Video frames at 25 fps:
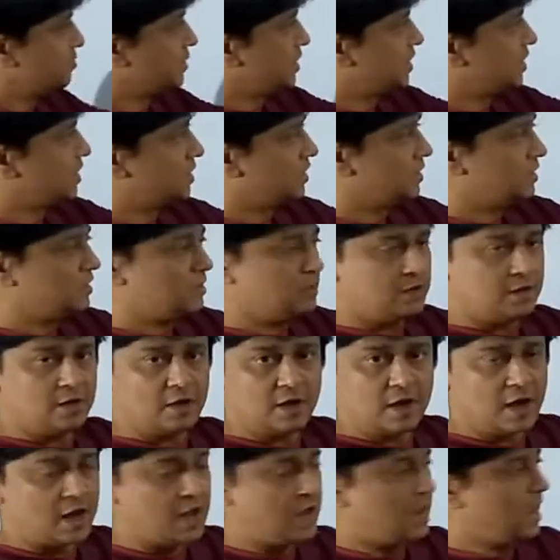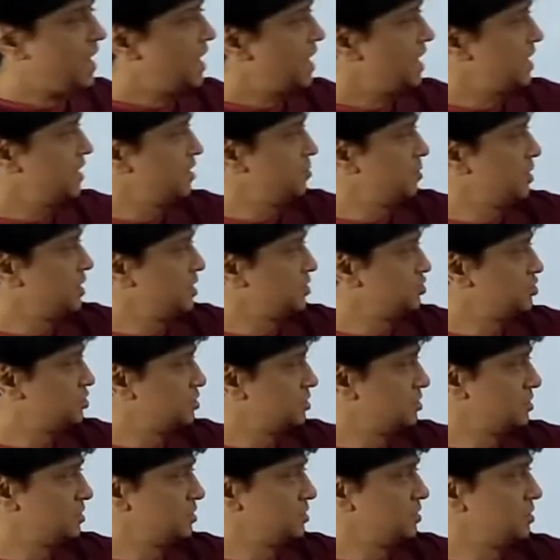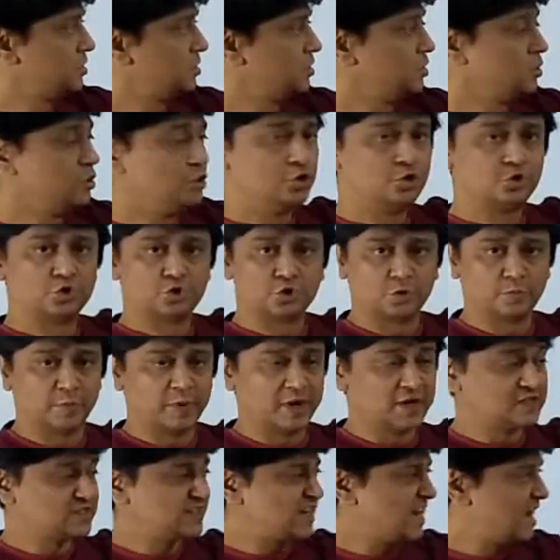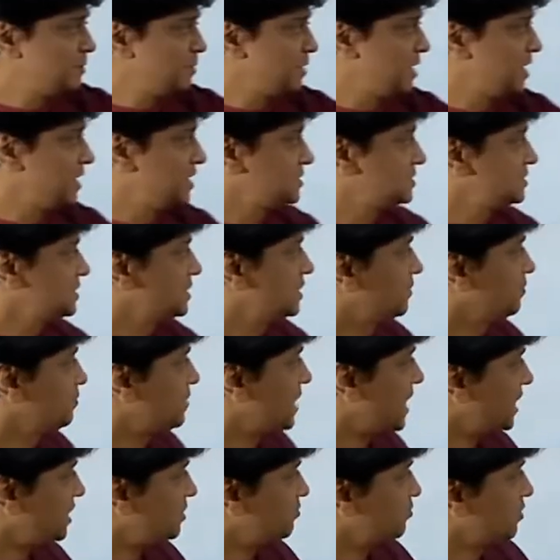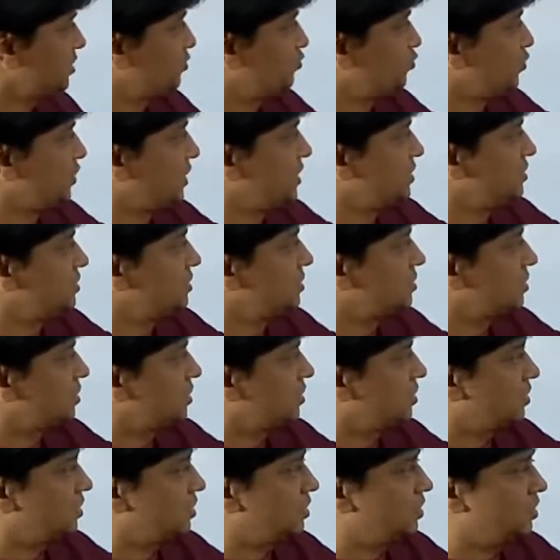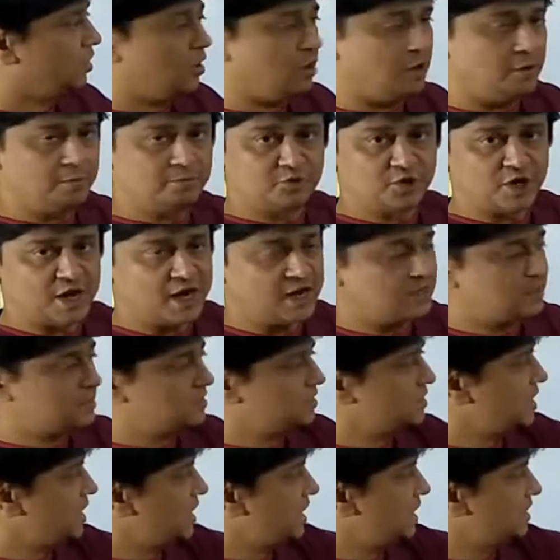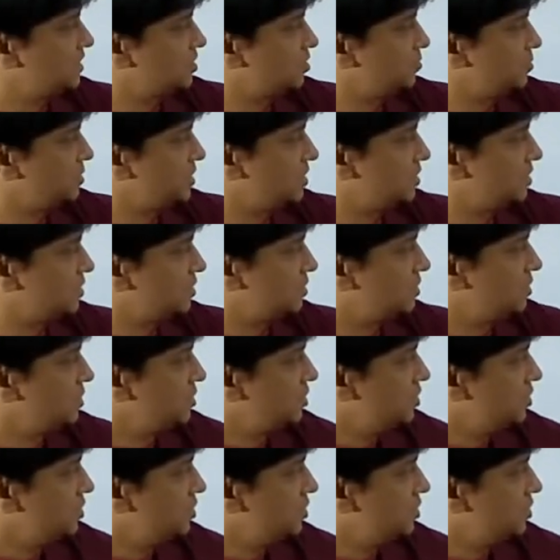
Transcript: mirror and image should be same as that between object and the mirror.